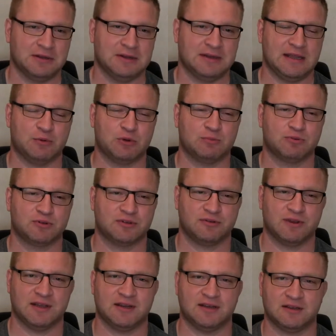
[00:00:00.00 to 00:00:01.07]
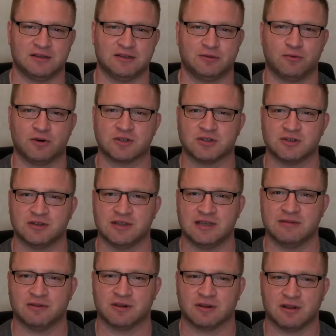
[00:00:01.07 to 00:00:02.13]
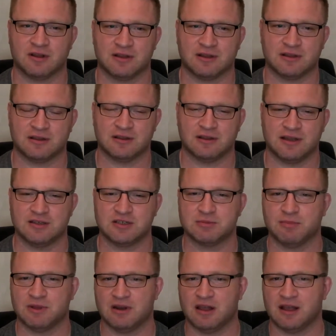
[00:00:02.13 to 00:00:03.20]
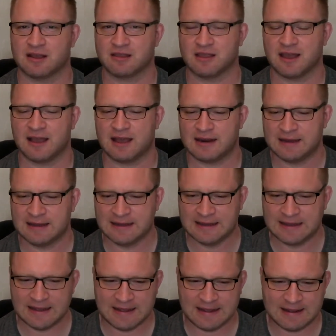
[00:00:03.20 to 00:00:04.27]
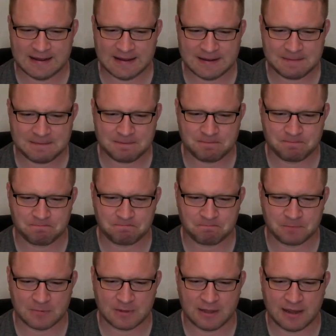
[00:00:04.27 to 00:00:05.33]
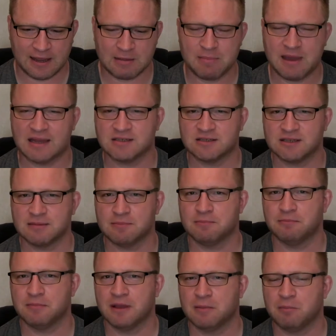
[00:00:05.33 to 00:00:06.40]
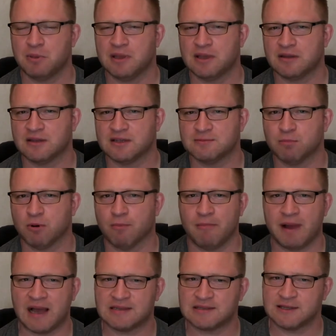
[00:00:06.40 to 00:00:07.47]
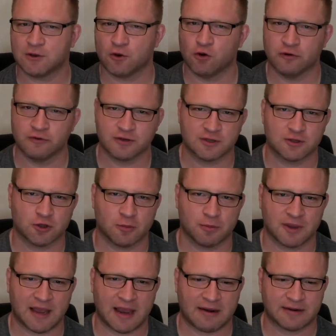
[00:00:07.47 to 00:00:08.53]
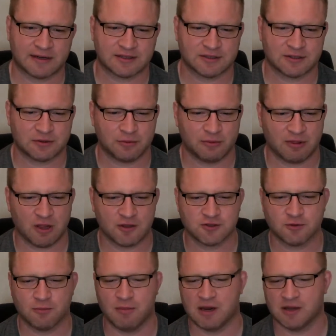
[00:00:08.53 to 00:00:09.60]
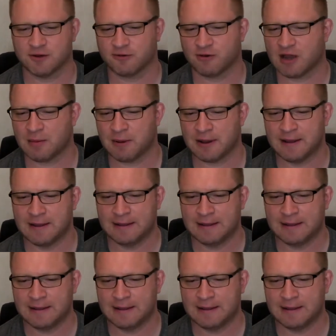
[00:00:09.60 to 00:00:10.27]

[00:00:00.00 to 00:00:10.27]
they would portray the Russian evil henchman like that. And I imagine him being this bombastic, over-the-top character with lots of melodrama,